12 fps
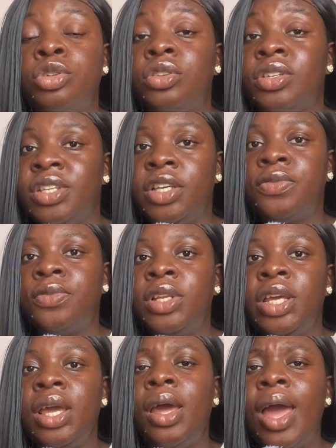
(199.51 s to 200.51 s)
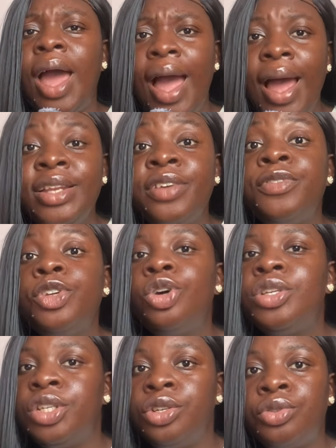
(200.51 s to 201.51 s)
successfully, and the
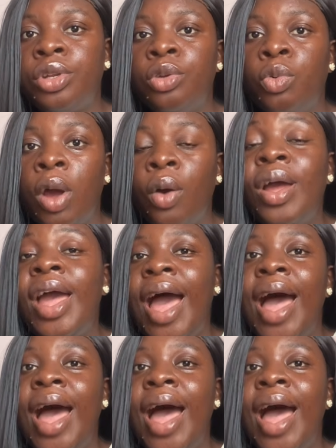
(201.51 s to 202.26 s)
video did really well.